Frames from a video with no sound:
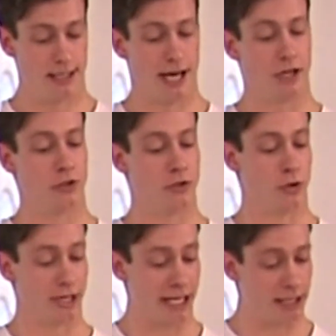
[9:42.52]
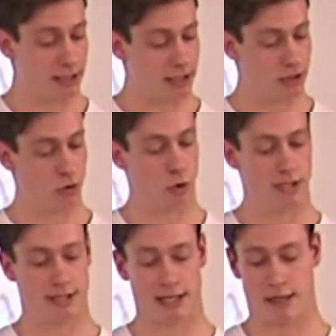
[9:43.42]
I could not eat or
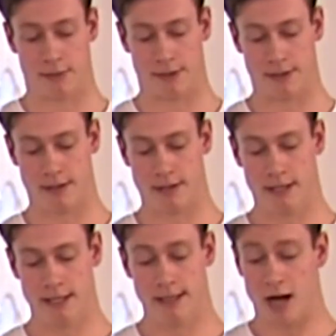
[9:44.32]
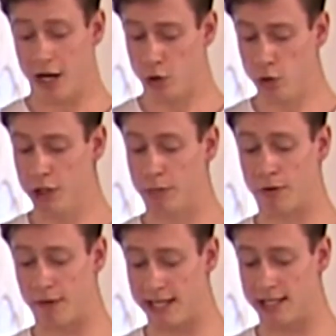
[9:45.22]
sleep. I called the
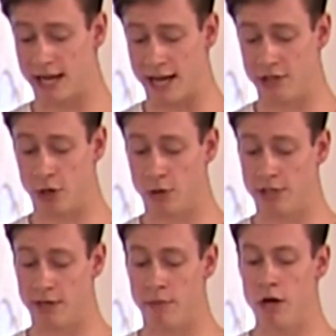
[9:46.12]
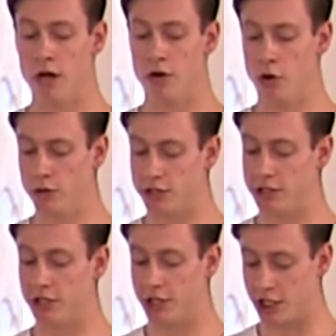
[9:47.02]
professor and told him not
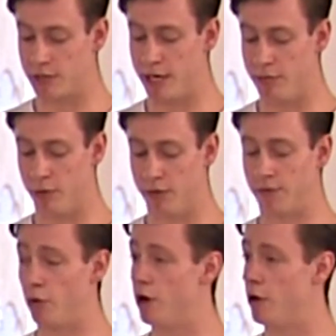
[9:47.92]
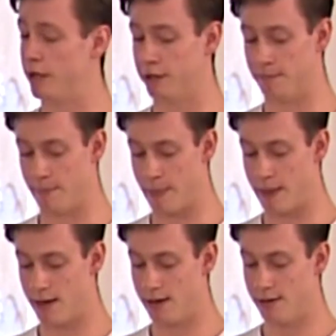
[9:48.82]
to judge people before knowing them.
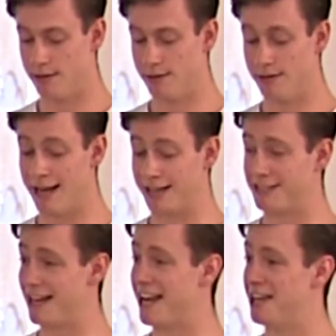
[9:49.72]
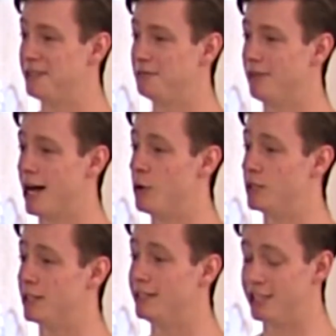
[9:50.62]
Next day, I
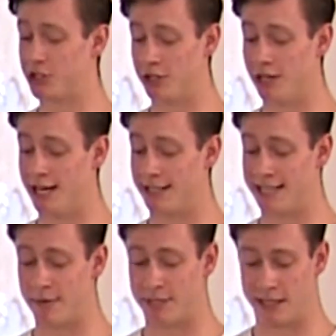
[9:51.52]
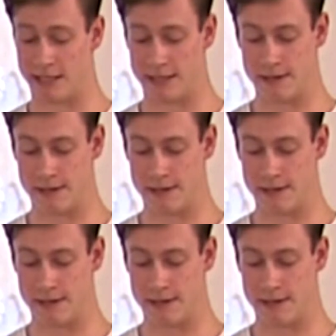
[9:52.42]
was conditionally accepted.